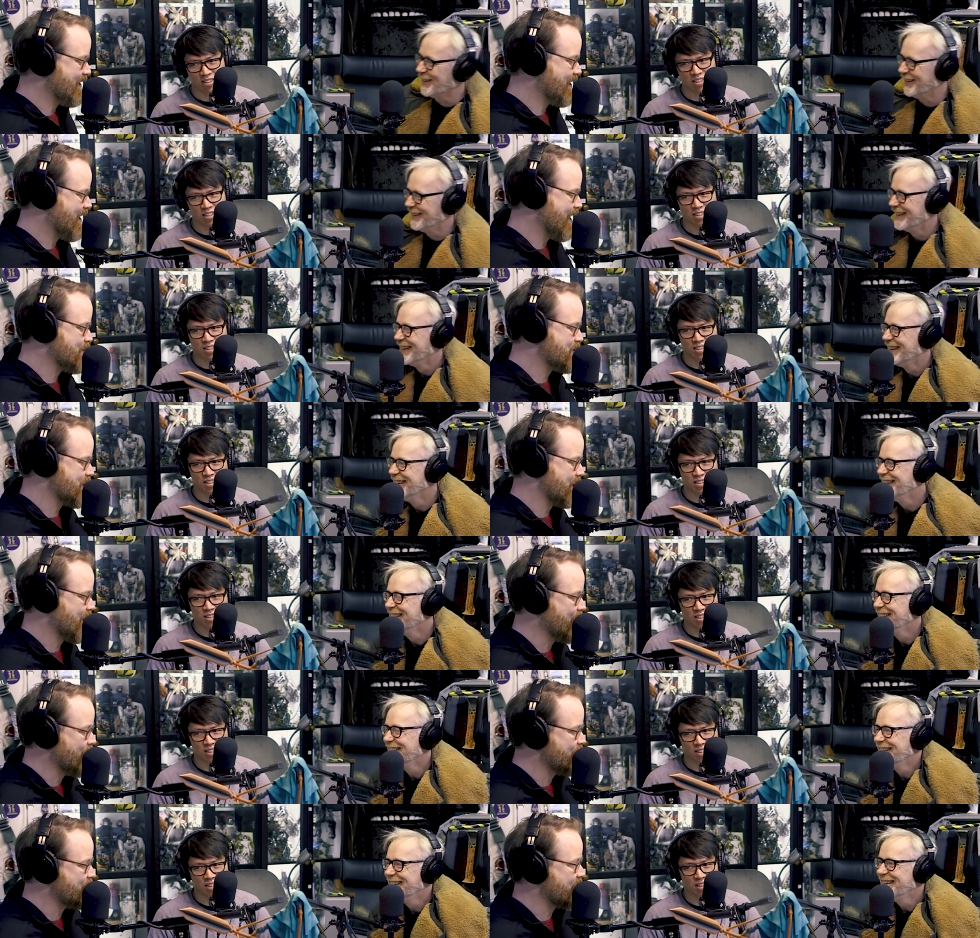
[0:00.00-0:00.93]
Speaker 1: and I was like, I
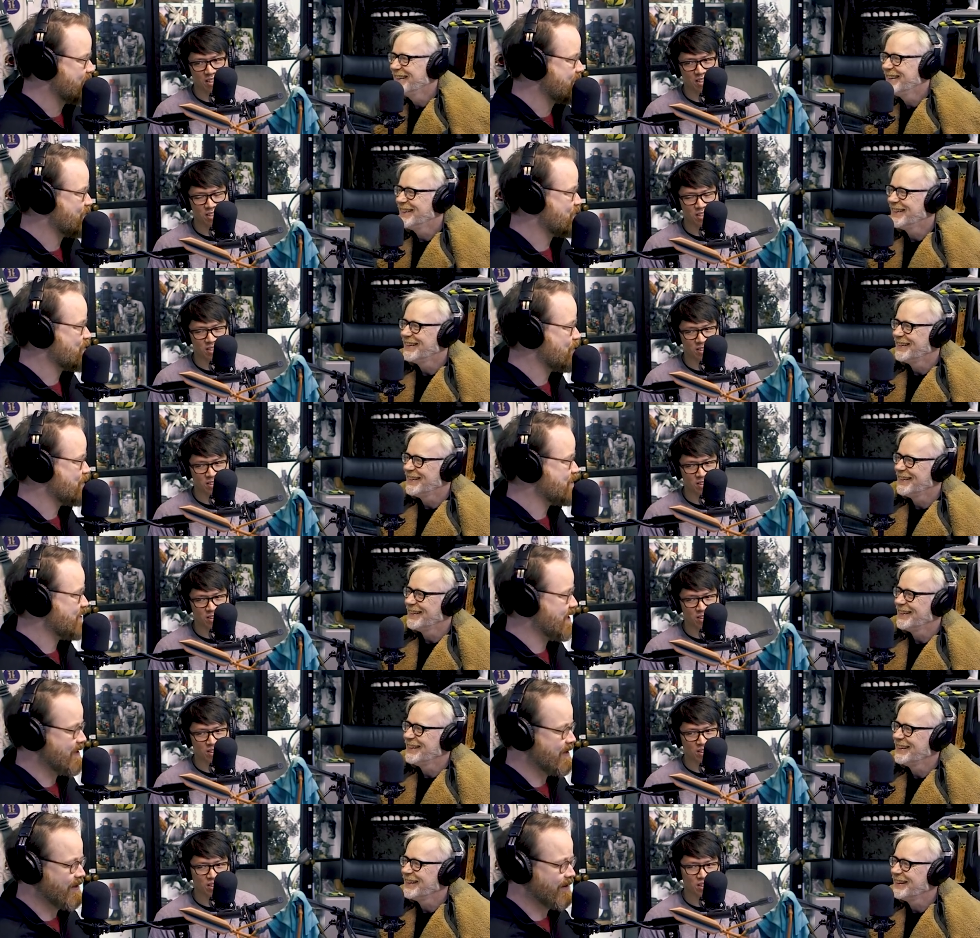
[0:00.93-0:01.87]
don't have tickets for Star Wars.
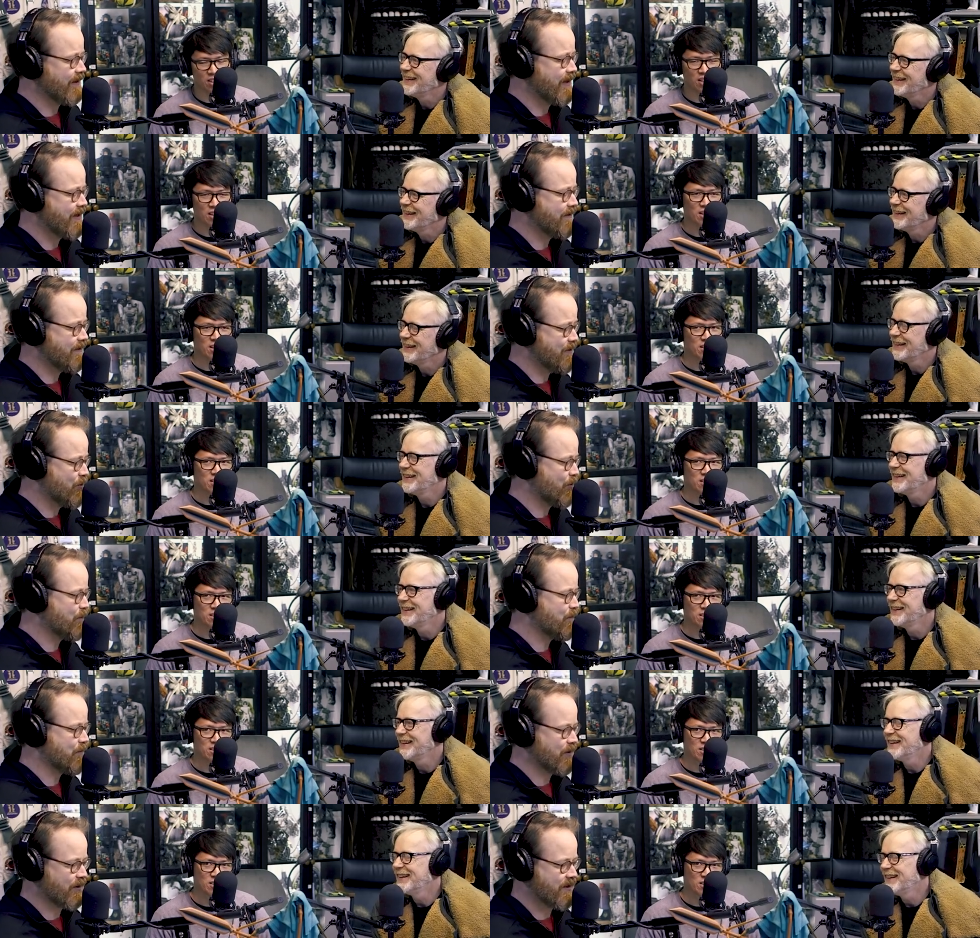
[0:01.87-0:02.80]
Uh, like
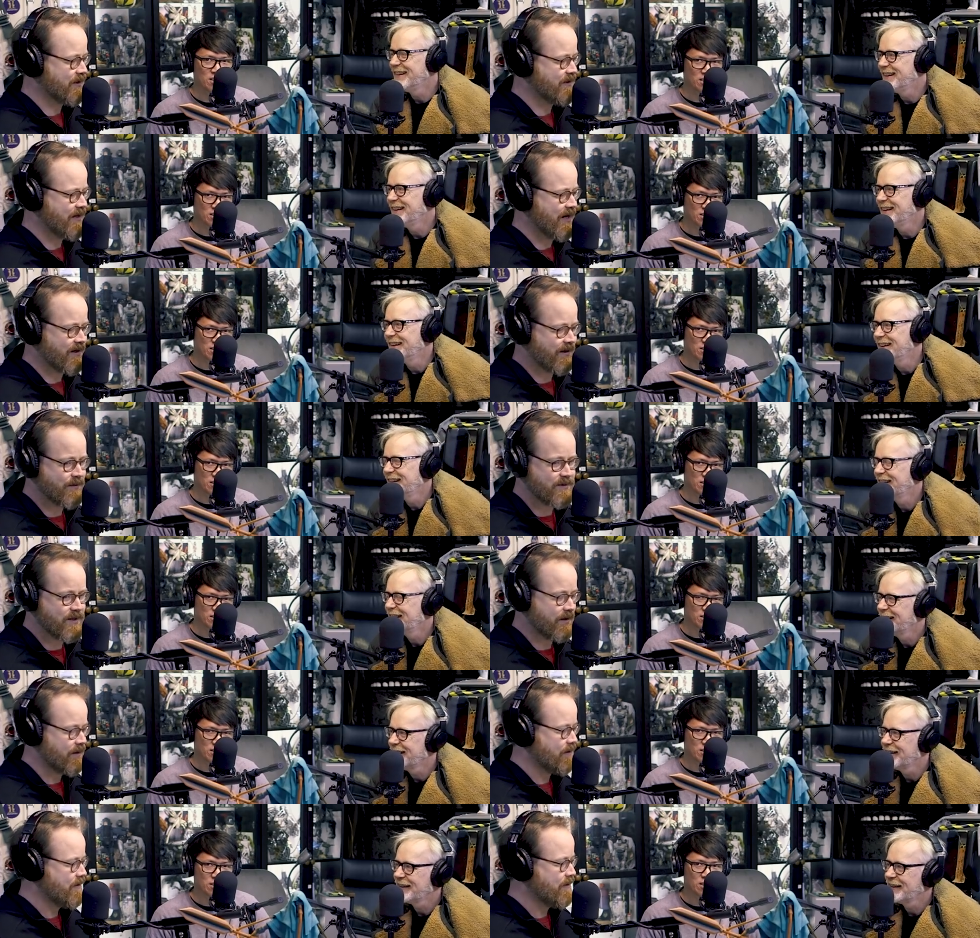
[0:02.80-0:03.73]
Norm looked at Danica and was like,
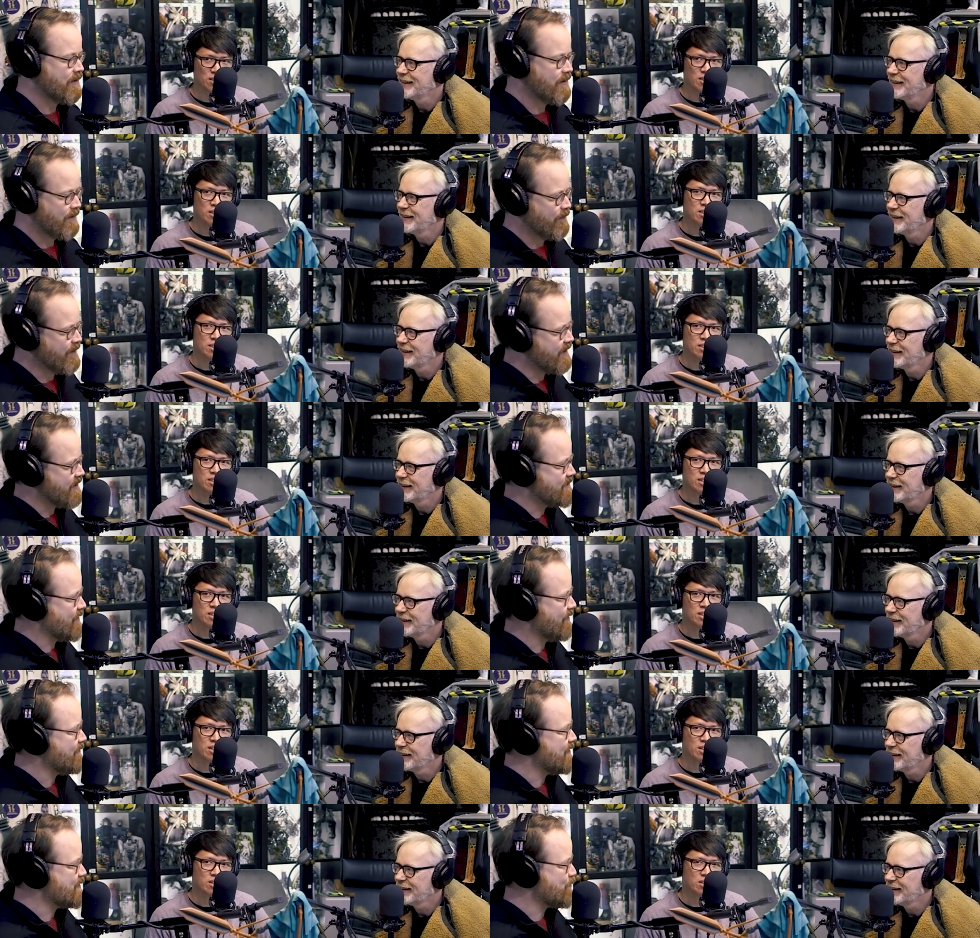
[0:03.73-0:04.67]
We can
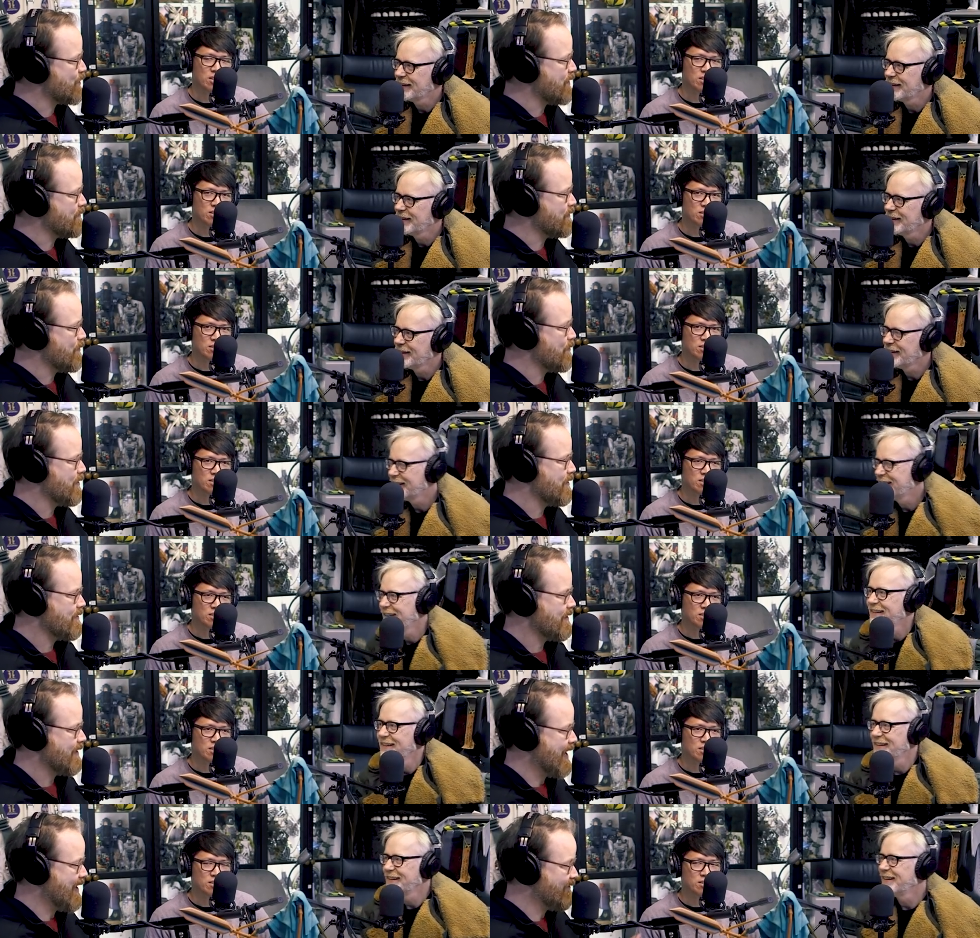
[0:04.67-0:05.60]
solve this problem
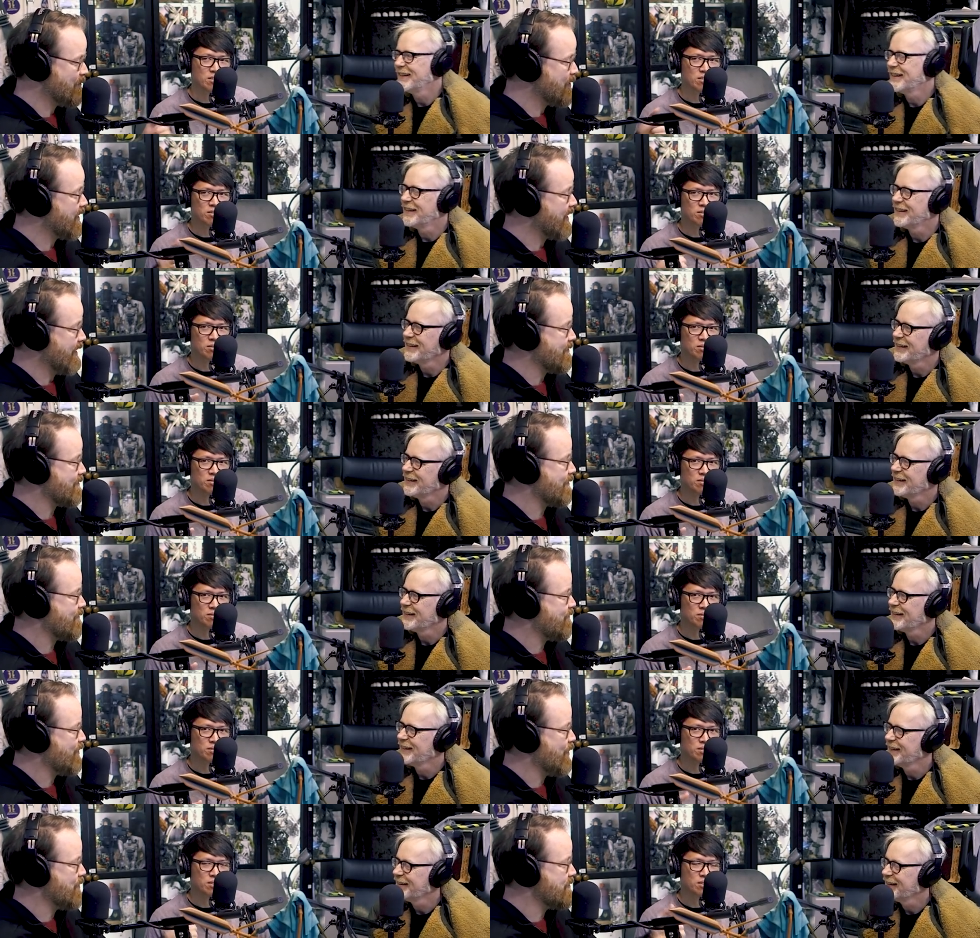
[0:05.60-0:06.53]
and everybody got out their
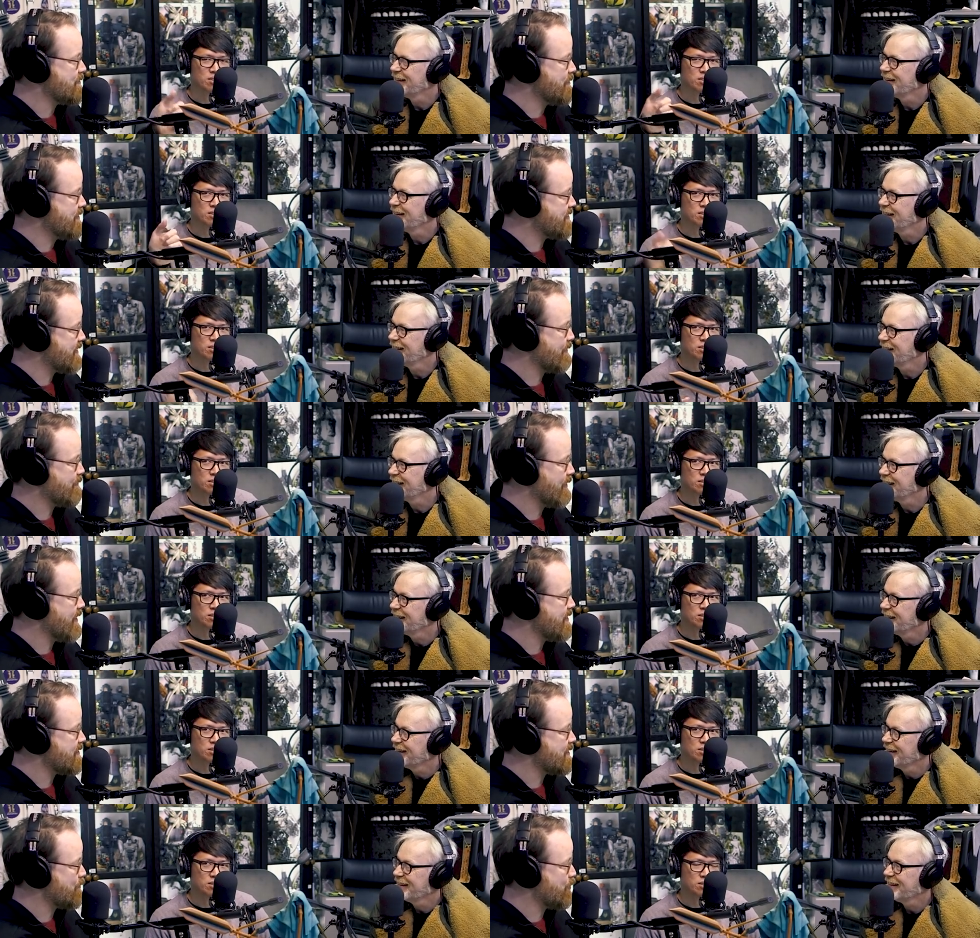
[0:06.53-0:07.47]
phones. We
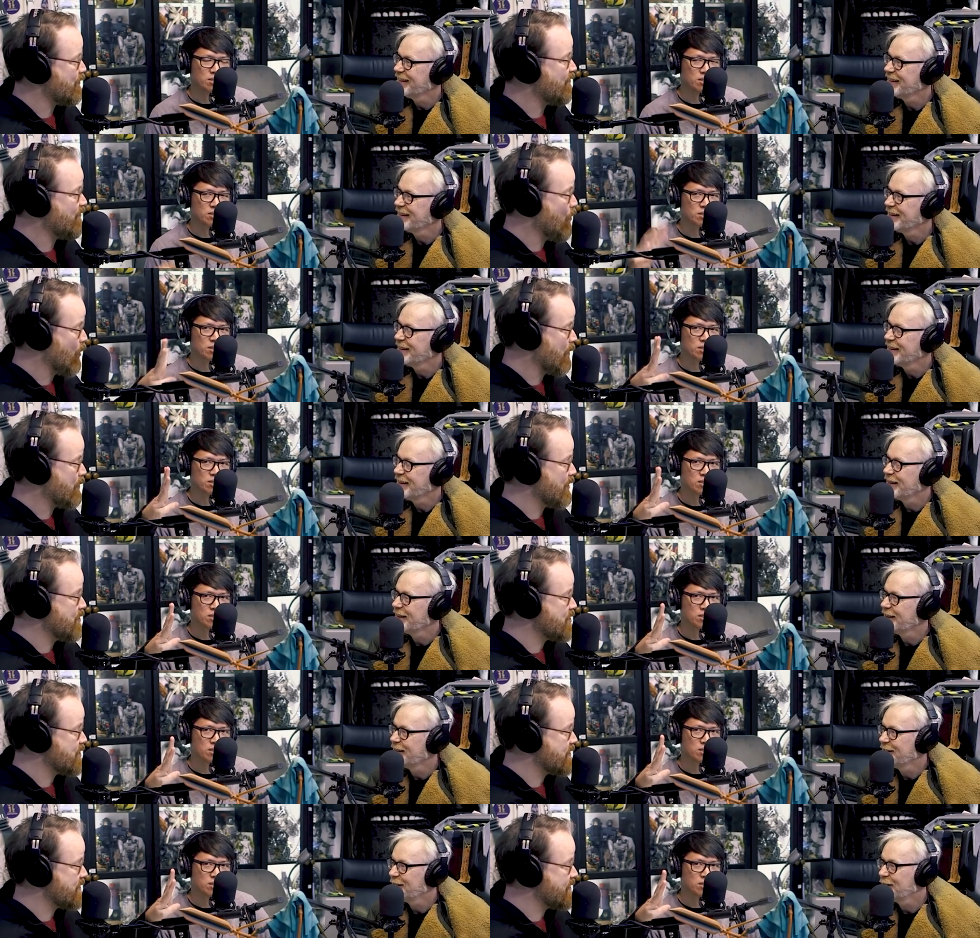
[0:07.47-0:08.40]
synchronized the four
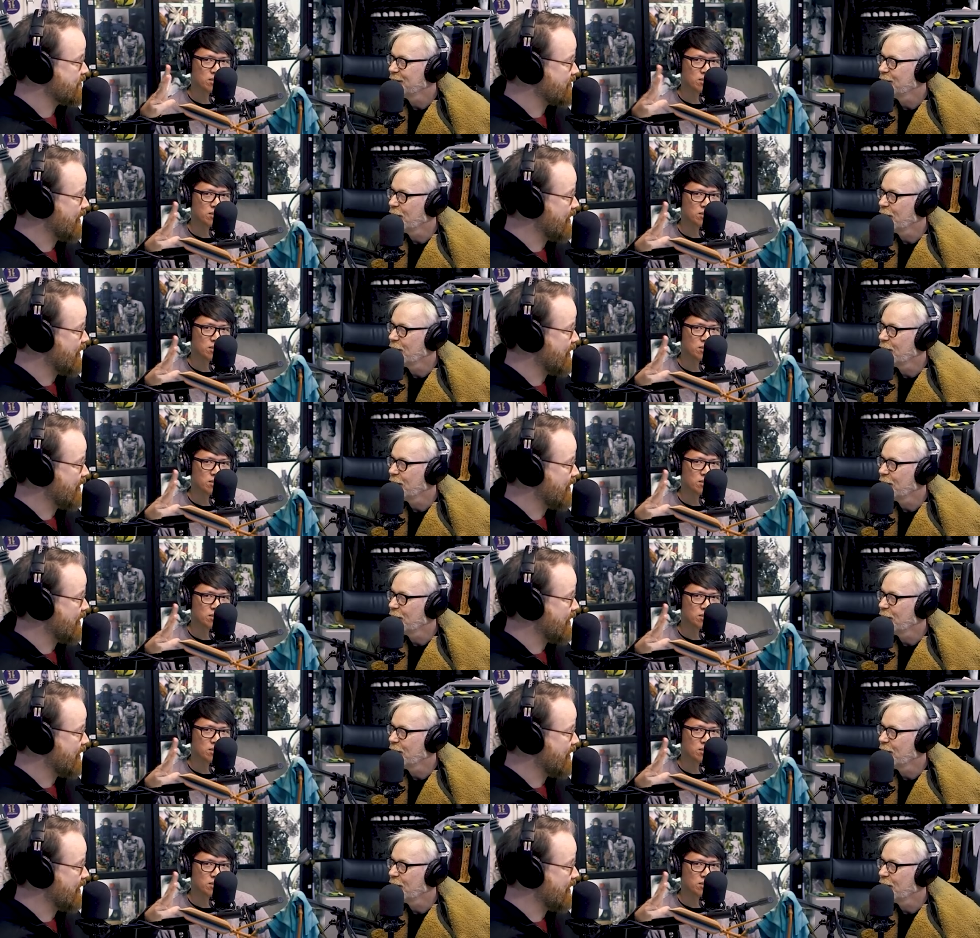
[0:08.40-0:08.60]
purchases